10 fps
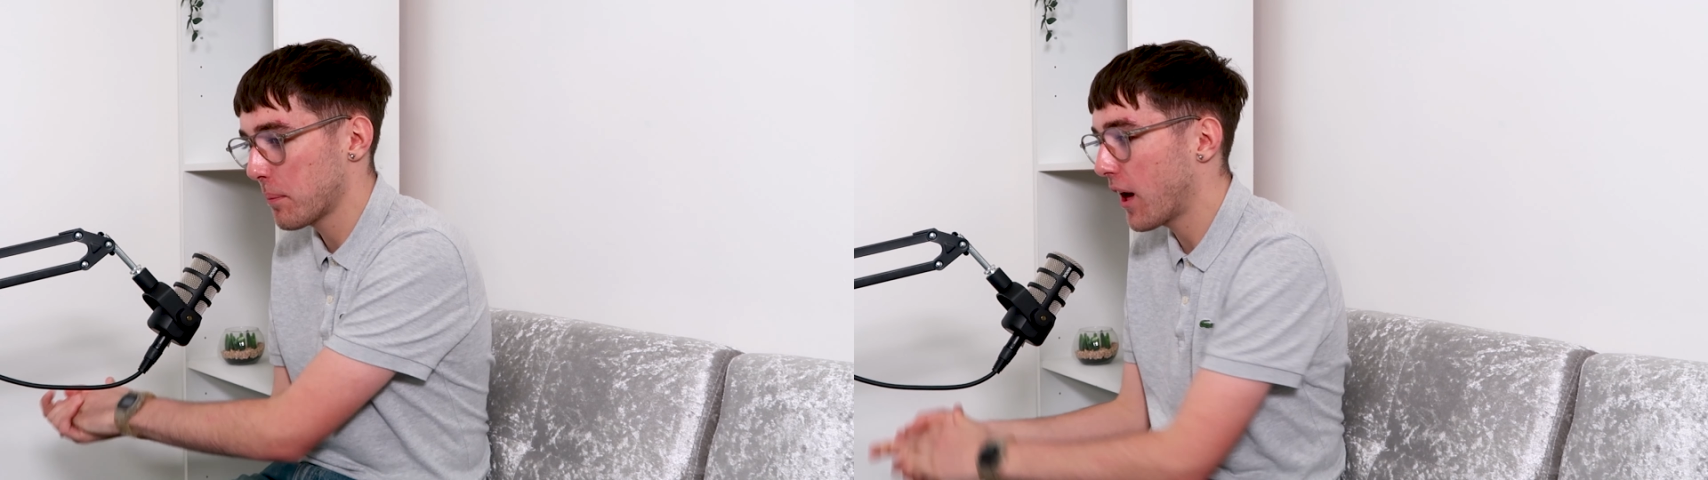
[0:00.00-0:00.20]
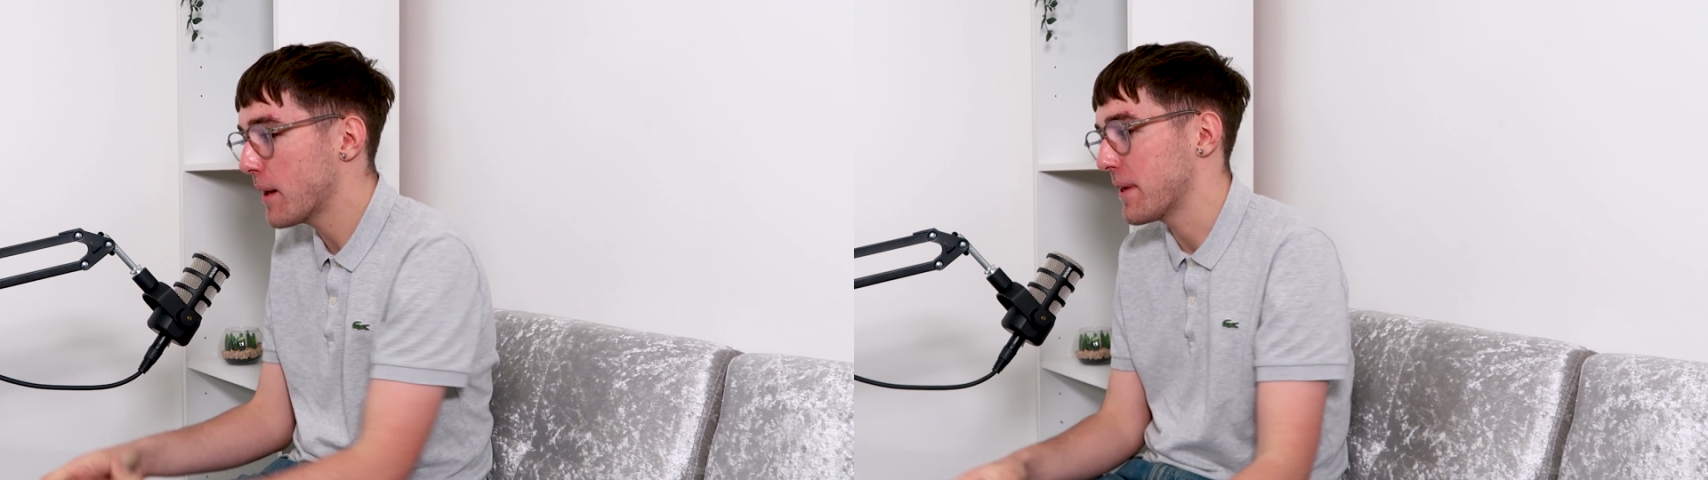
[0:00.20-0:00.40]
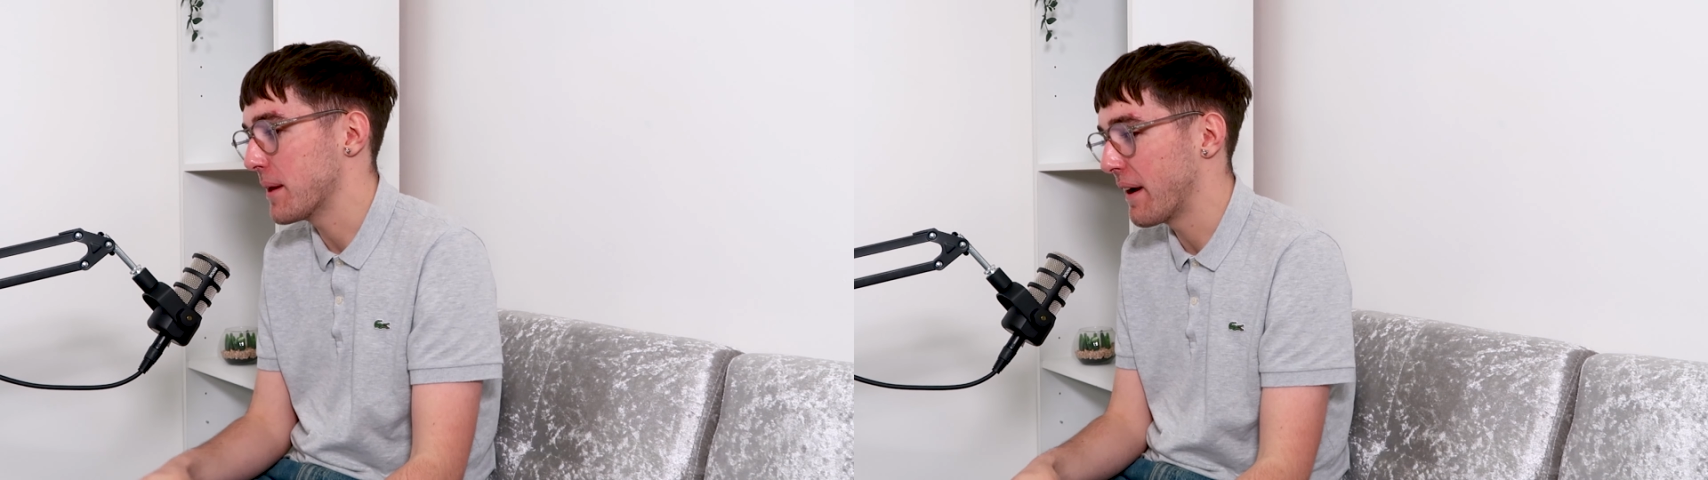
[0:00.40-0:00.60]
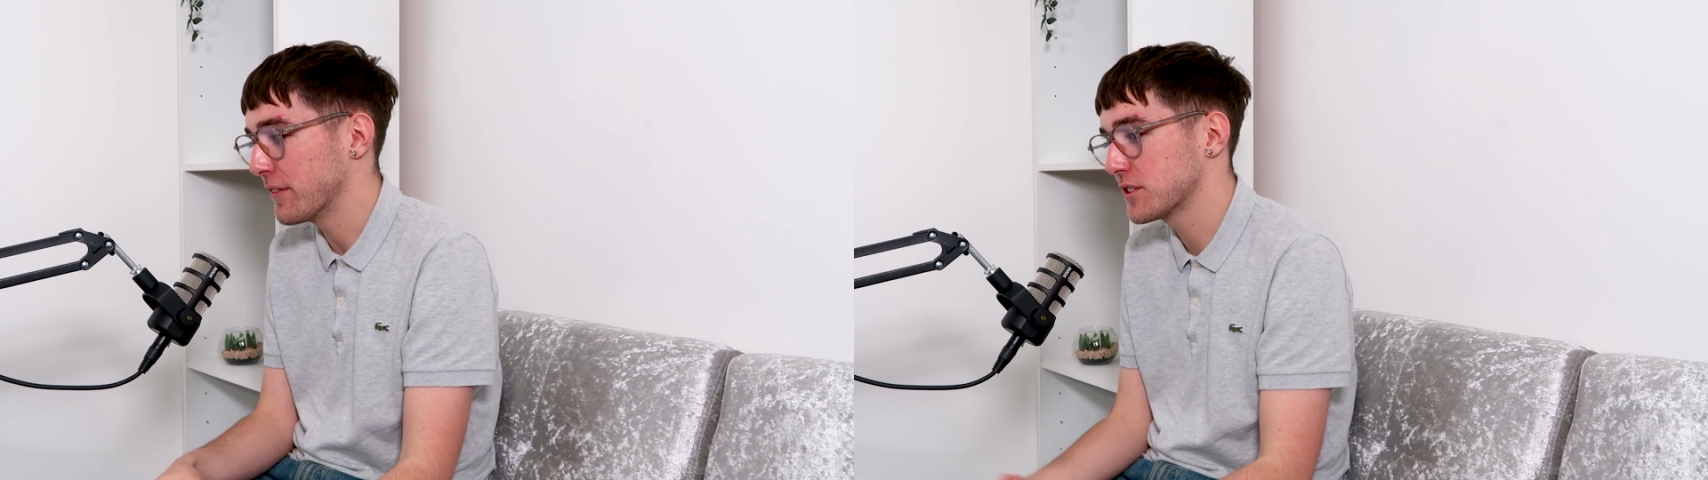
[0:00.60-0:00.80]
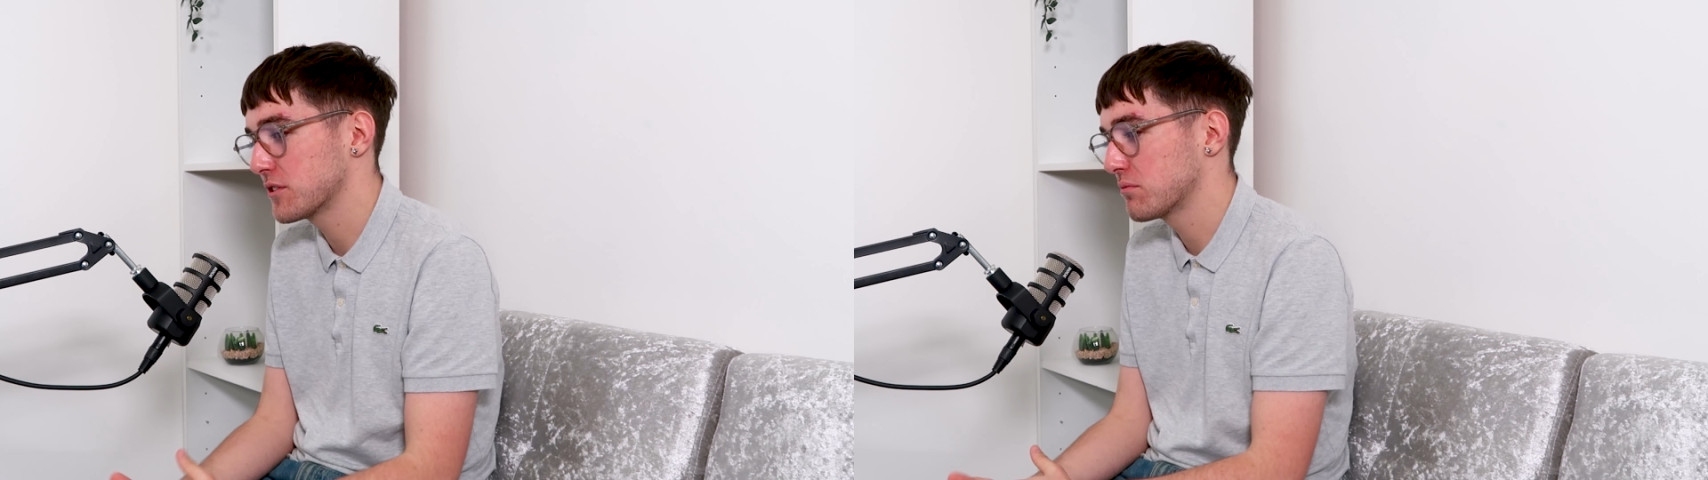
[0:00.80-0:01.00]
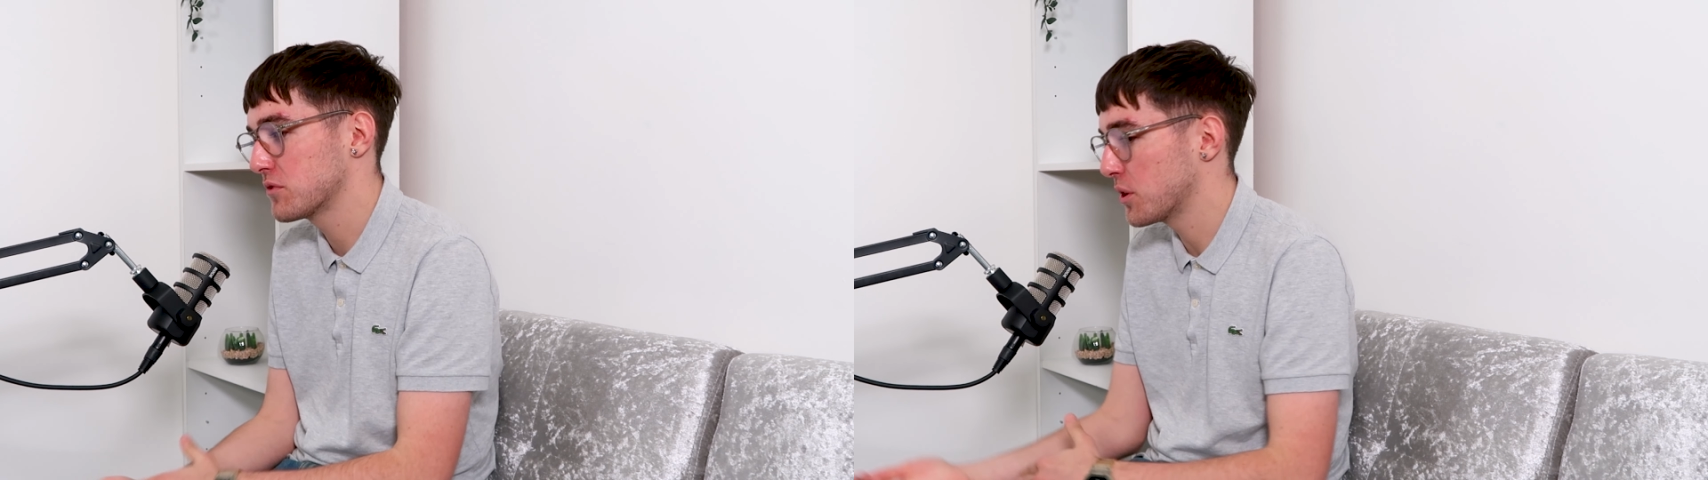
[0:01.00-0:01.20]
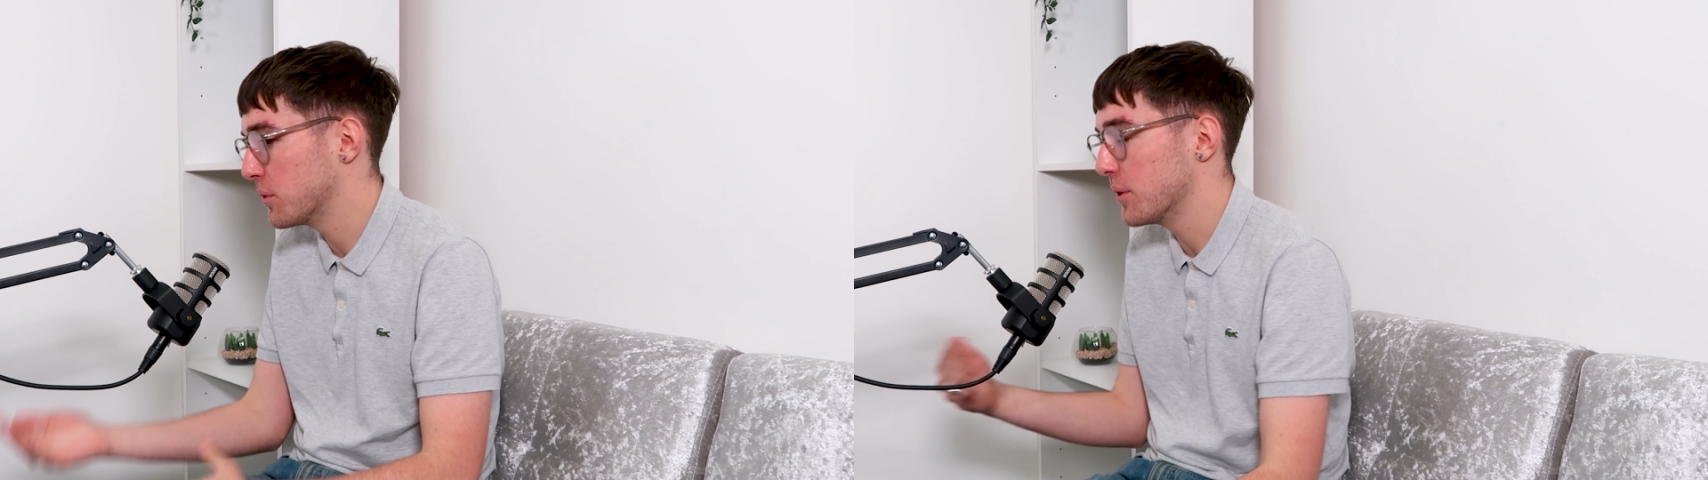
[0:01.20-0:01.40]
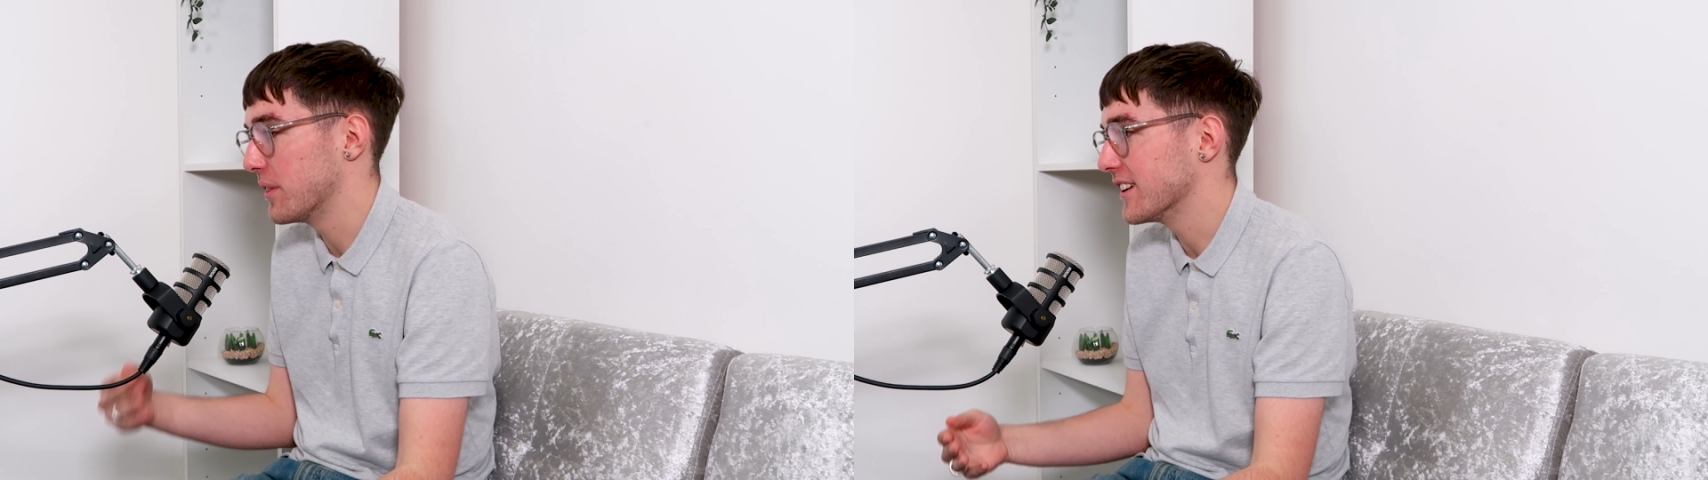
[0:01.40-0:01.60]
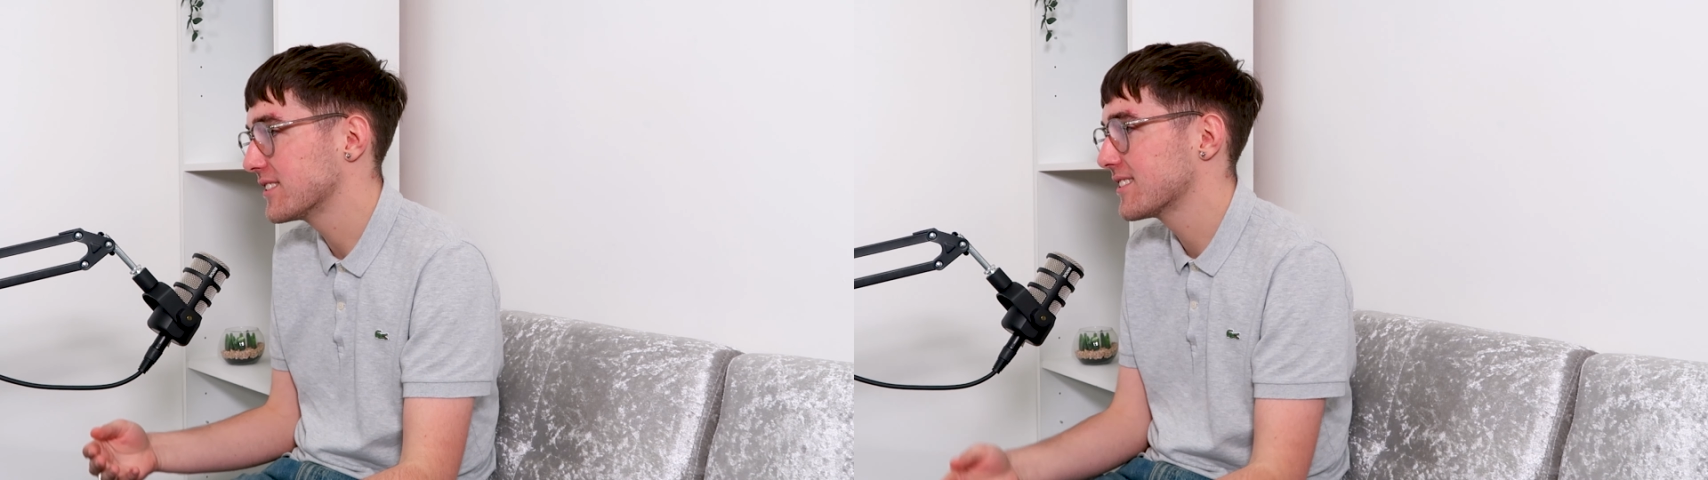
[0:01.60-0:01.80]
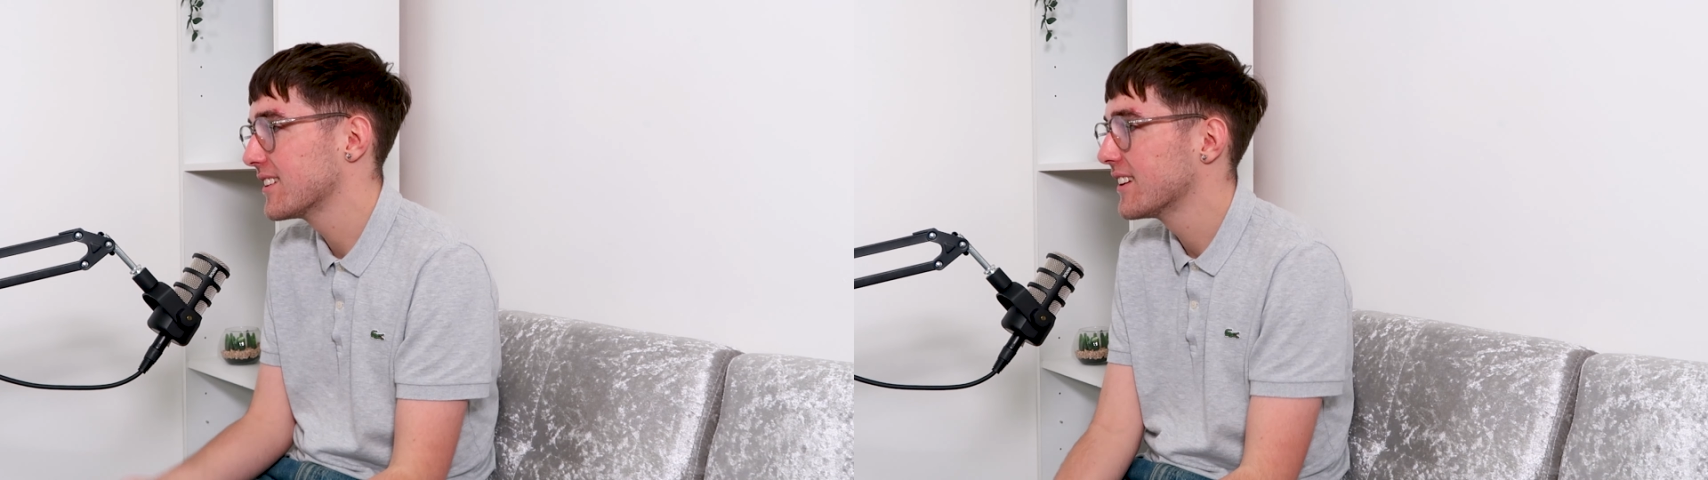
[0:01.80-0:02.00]
apply PEMFs to do
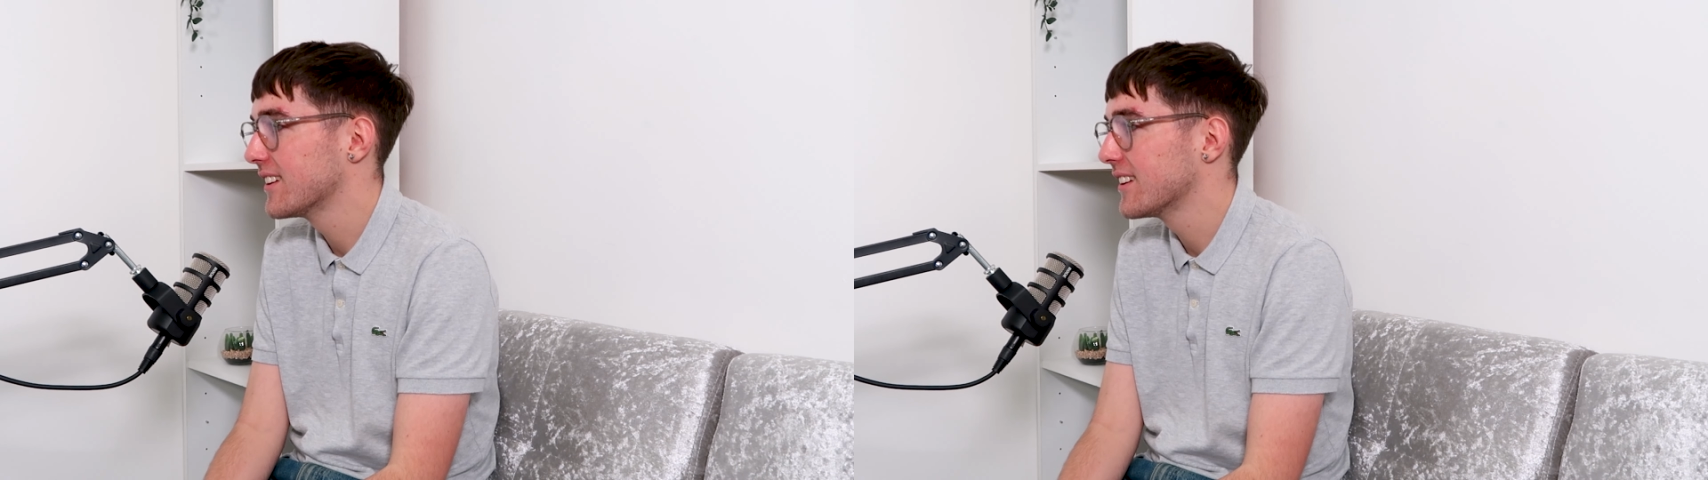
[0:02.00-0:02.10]
this?